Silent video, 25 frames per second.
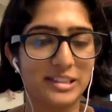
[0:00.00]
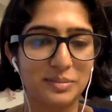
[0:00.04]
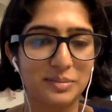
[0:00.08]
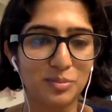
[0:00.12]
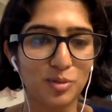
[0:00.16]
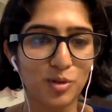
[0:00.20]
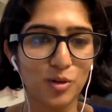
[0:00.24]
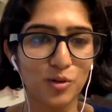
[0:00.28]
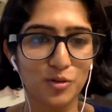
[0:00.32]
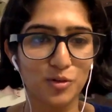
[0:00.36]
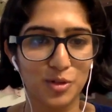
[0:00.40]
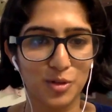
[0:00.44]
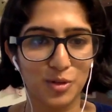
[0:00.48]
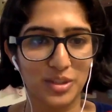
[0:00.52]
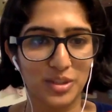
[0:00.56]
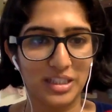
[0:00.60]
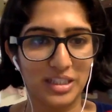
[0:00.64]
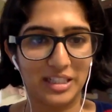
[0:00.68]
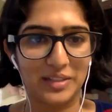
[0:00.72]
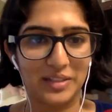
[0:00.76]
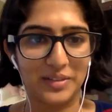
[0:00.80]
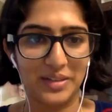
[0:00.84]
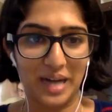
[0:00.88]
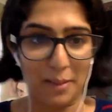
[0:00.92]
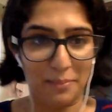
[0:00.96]
move to
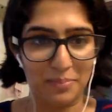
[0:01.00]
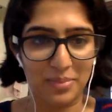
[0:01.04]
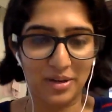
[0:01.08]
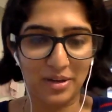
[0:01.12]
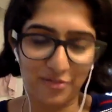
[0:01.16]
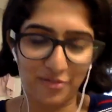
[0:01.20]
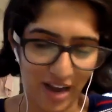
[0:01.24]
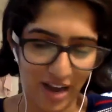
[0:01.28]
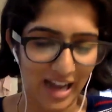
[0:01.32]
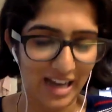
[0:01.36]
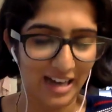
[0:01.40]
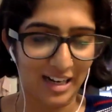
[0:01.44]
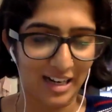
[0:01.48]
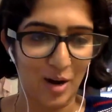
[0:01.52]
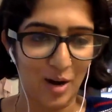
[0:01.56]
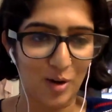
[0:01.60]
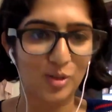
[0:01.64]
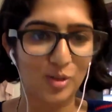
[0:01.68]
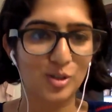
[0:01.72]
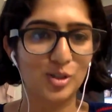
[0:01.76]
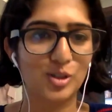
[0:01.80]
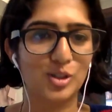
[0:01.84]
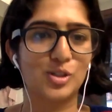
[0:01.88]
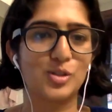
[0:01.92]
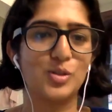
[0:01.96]
the rapid fire round.
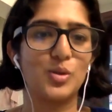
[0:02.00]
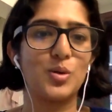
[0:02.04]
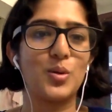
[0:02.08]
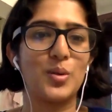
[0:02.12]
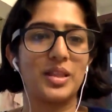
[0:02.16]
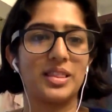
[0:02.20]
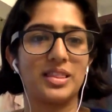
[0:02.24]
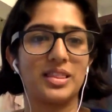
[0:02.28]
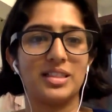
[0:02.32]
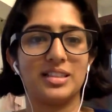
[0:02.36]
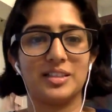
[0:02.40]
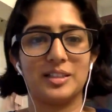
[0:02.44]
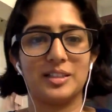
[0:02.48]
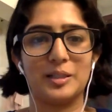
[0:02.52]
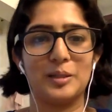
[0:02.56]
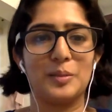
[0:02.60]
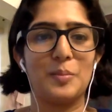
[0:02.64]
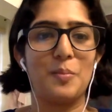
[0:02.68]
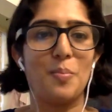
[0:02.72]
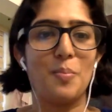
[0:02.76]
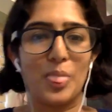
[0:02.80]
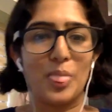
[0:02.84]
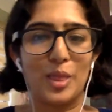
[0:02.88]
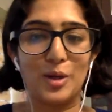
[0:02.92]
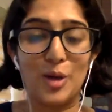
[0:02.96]
So the
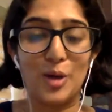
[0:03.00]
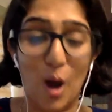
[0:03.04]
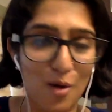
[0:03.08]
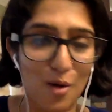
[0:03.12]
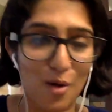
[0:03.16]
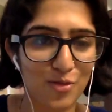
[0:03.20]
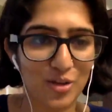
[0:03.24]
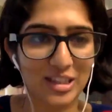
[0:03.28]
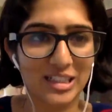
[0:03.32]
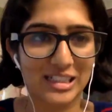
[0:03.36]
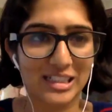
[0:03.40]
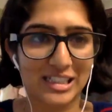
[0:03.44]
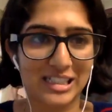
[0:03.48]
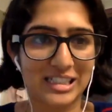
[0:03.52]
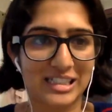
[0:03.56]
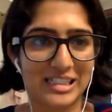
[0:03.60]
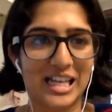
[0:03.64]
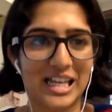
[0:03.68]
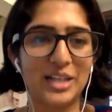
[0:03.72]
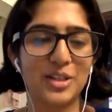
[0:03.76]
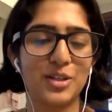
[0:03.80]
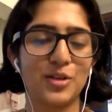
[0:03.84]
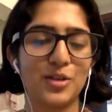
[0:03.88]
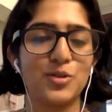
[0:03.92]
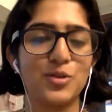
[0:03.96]
norm for this is
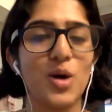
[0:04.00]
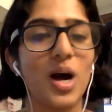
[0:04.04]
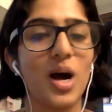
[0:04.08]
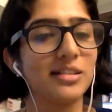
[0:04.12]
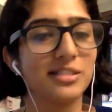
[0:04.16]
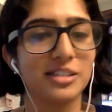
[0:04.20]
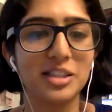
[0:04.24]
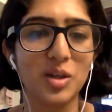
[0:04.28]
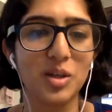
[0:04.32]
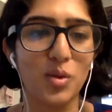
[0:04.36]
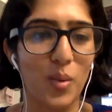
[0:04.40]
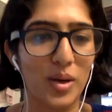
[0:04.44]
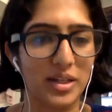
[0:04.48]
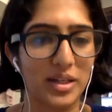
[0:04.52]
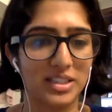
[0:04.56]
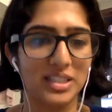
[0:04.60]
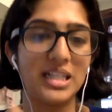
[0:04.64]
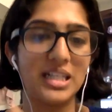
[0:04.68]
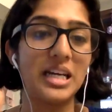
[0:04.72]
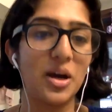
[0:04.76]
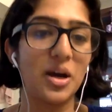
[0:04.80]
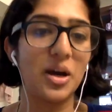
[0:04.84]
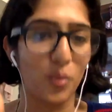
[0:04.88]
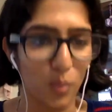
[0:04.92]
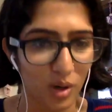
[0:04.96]
that you have to answer the question in
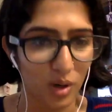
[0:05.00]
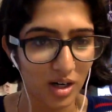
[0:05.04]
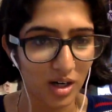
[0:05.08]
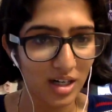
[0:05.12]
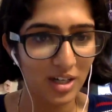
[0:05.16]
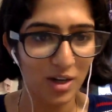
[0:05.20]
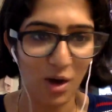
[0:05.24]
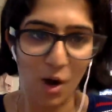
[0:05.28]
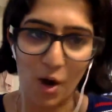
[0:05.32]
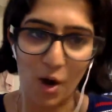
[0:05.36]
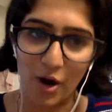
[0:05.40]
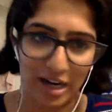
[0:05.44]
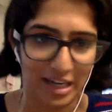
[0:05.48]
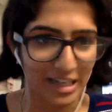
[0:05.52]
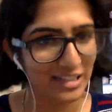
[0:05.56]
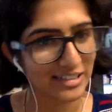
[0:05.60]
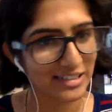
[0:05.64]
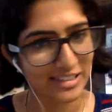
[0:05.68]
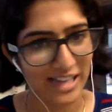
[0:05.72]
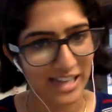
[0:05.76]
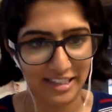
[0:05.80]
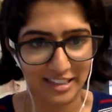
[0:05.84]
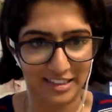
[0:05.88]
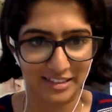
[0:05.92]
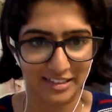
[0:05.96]
a word or in a
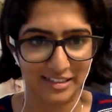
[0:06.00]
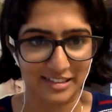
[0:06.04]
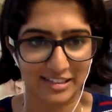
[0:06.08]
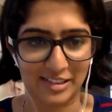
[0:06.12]
sentence.